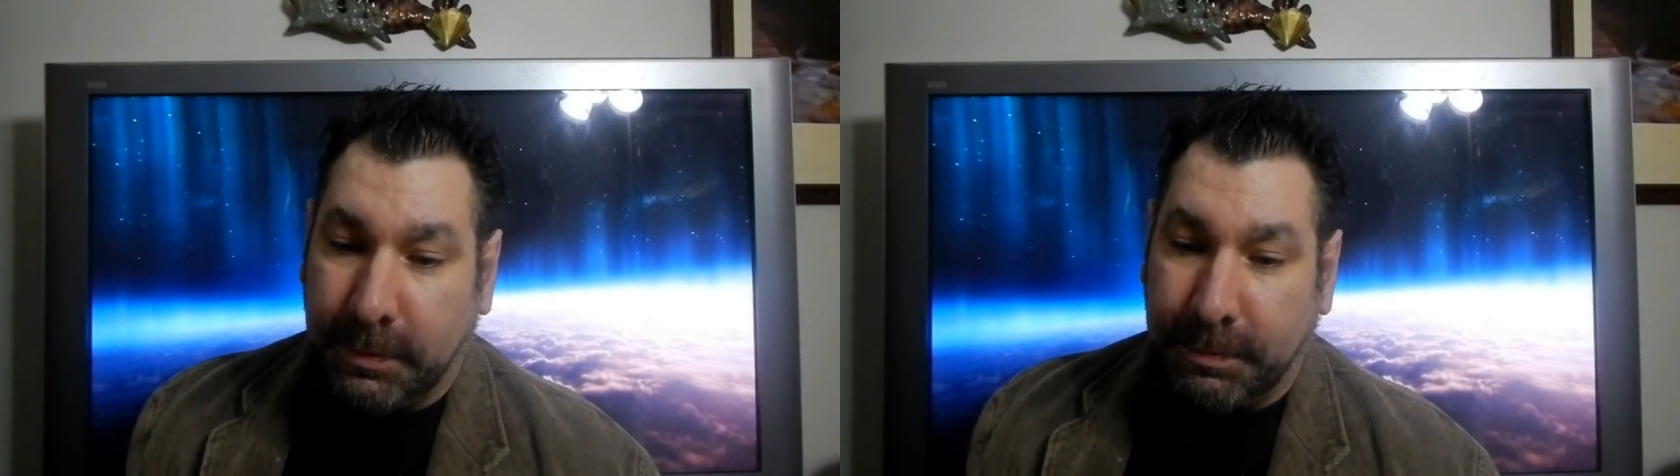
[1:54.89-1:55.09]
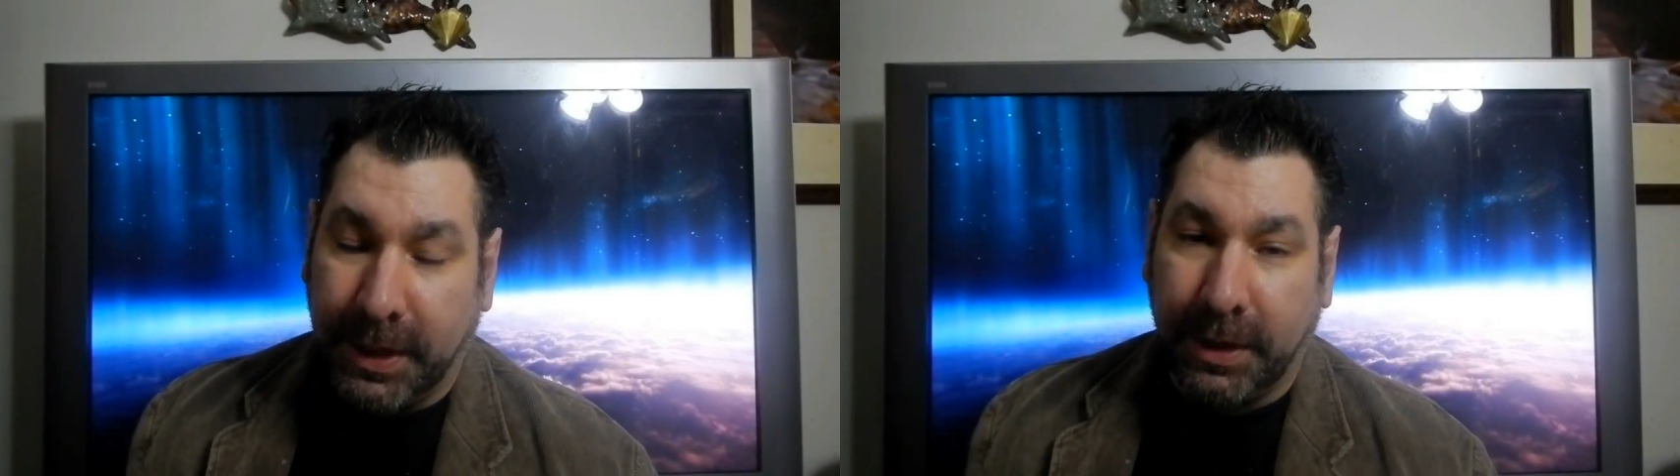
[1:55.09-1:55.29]

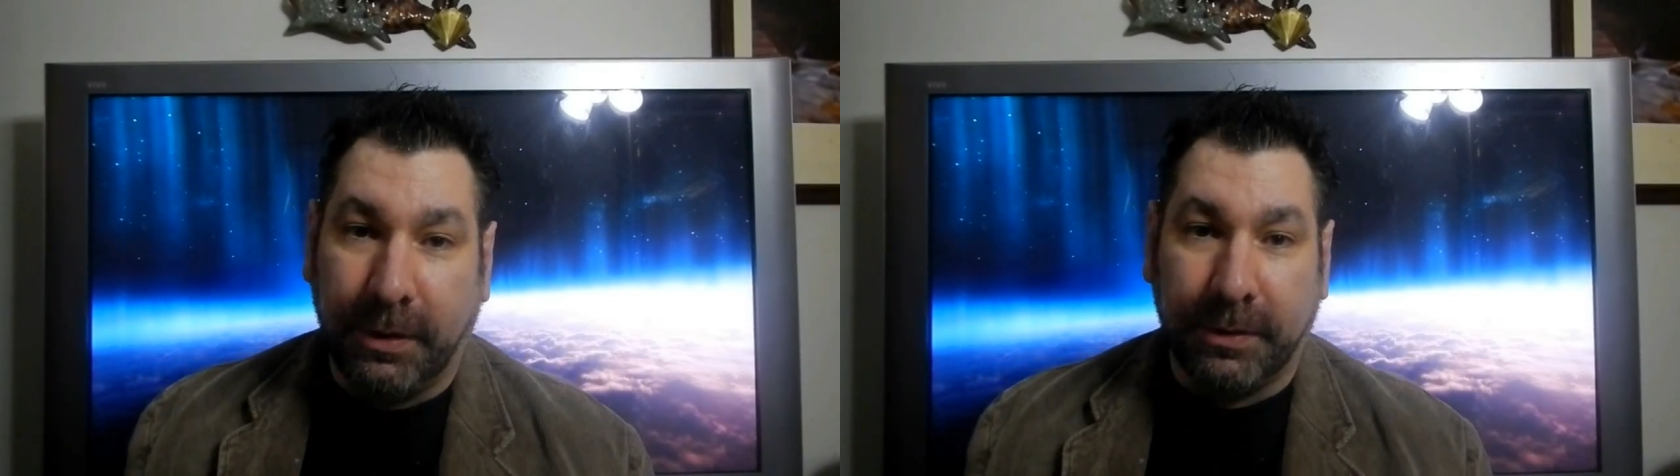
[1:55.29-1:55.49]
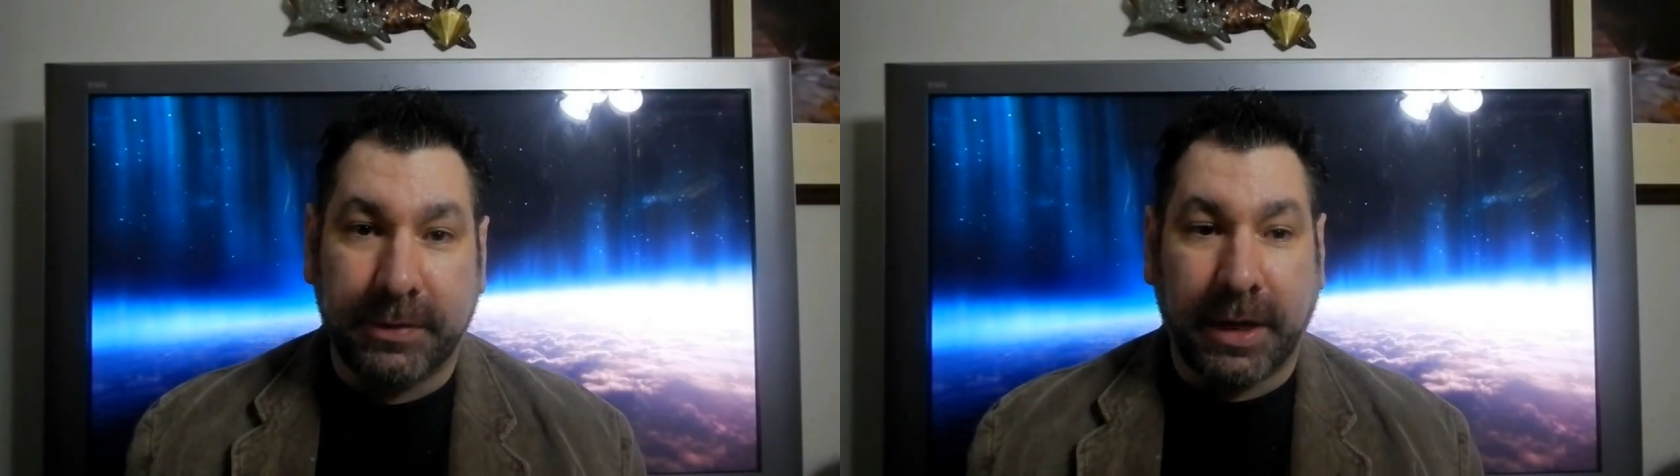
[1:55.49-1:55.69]

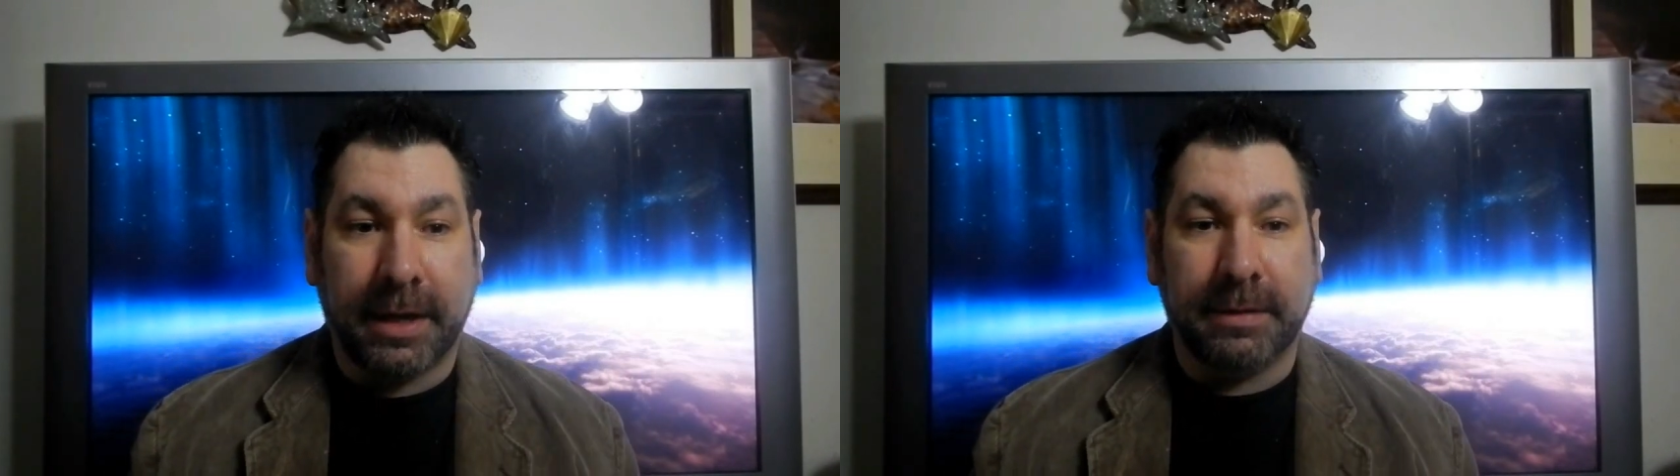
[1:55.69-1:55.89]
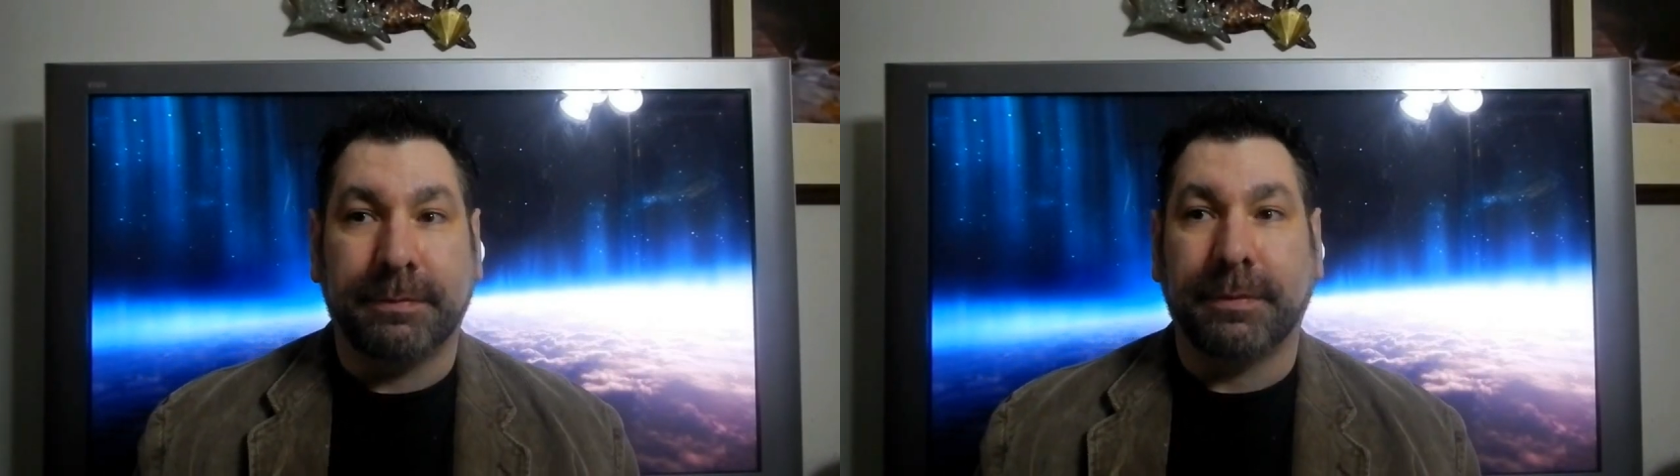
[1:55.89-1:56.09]
pills
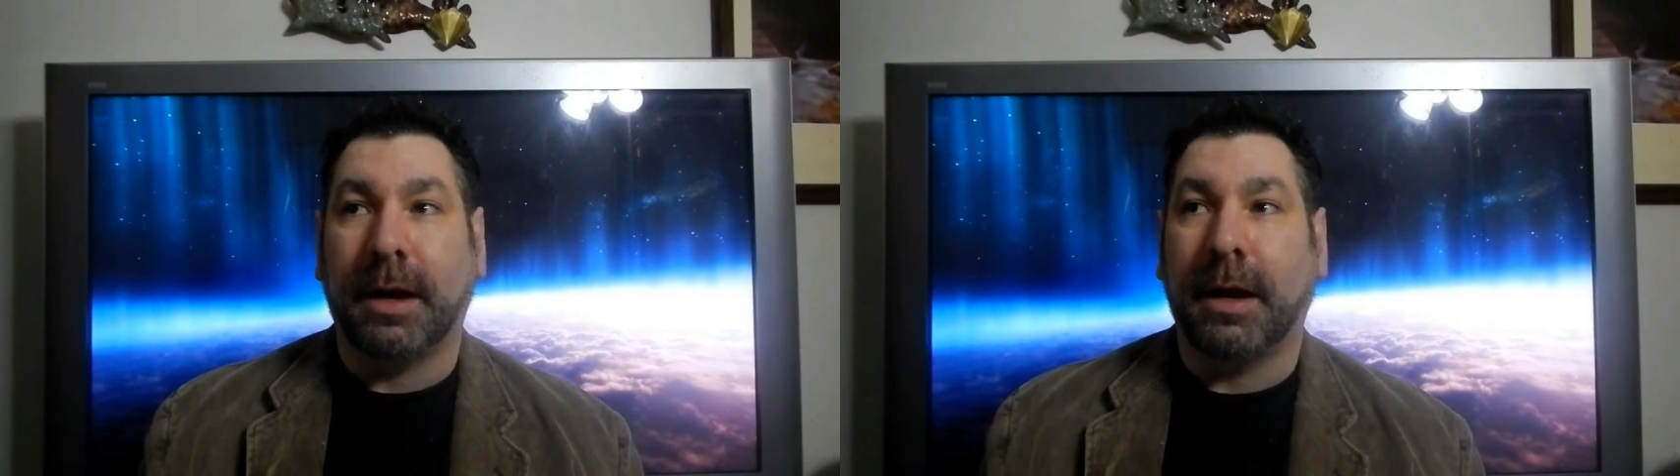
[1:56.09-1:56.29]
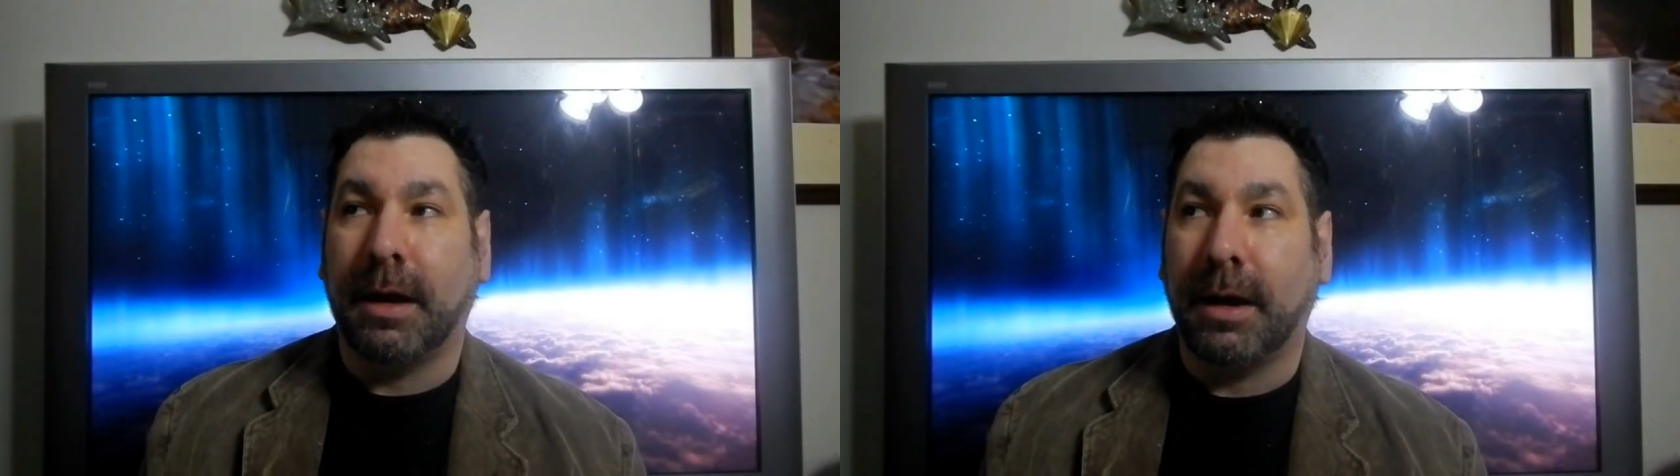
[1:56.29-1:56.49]
out of
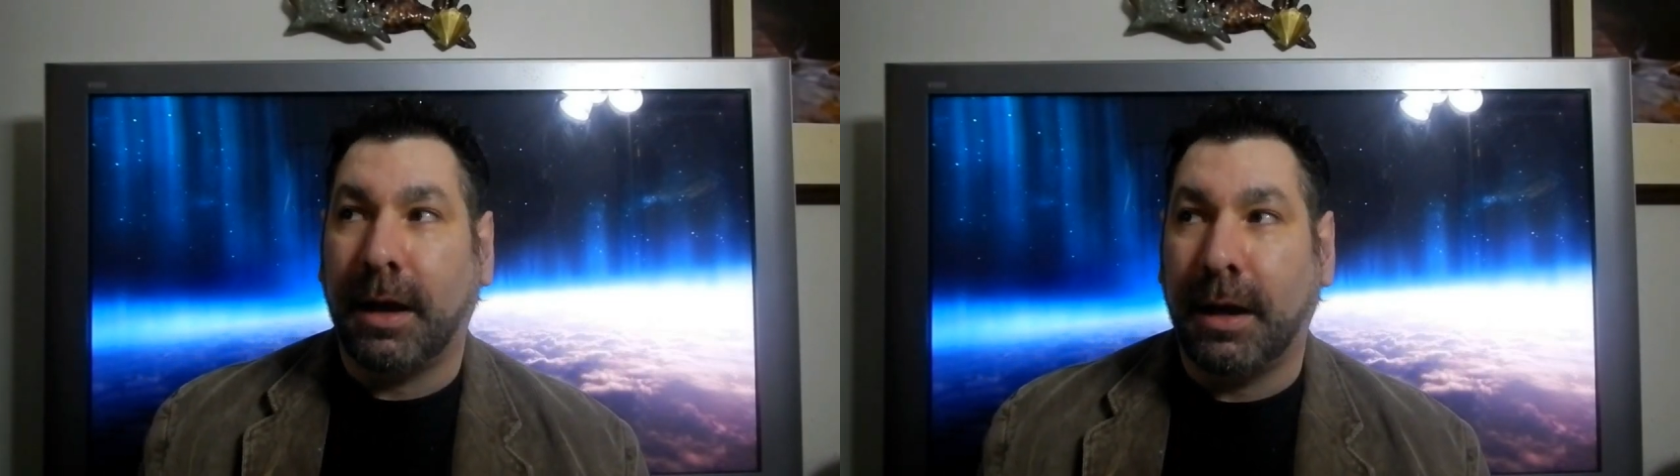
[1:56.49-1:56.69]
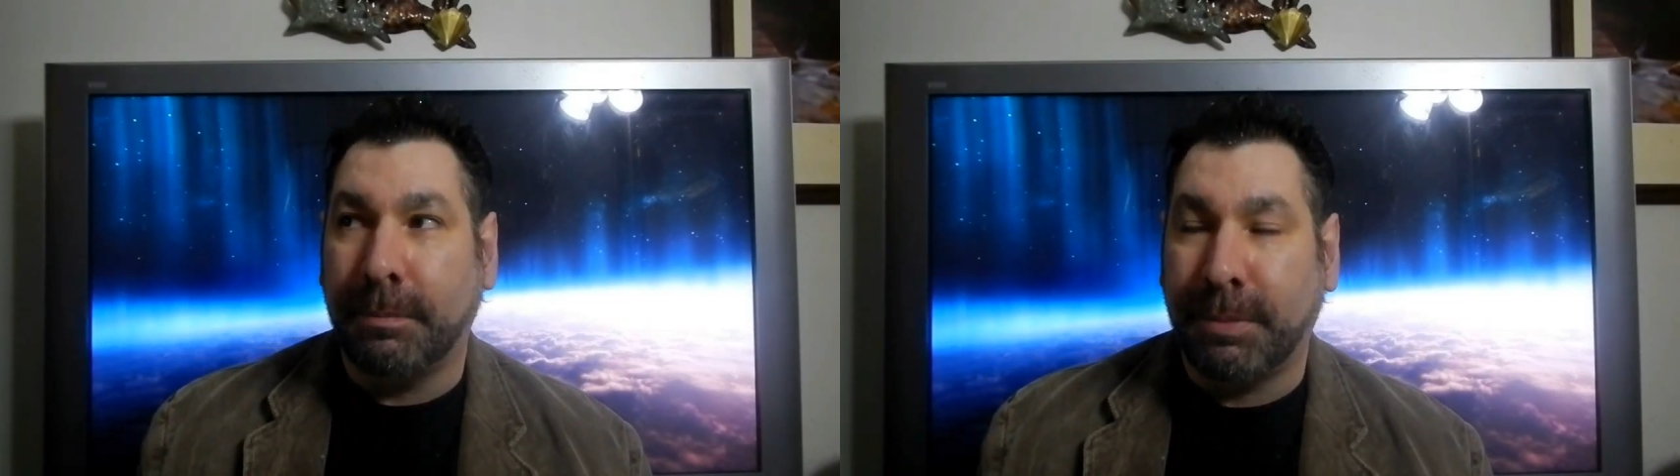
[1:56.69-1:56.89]
a